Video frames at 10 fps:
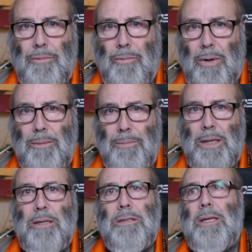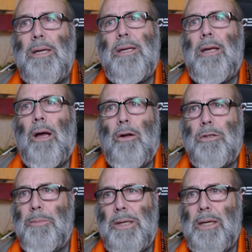right? Because
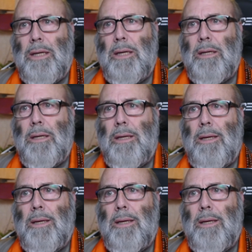ultimately,